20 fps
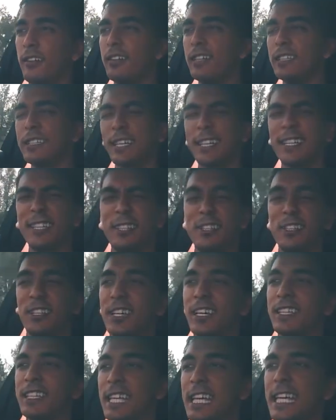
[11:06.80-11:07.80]
It's like
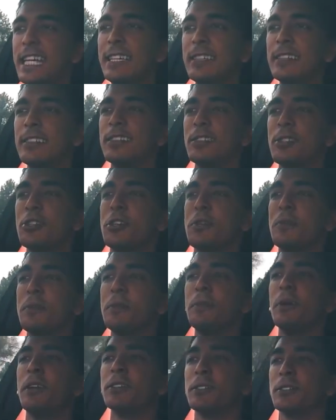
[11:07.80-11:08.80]
it is a
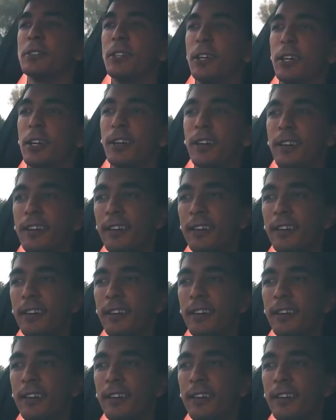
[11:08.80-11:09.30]
German muscle car.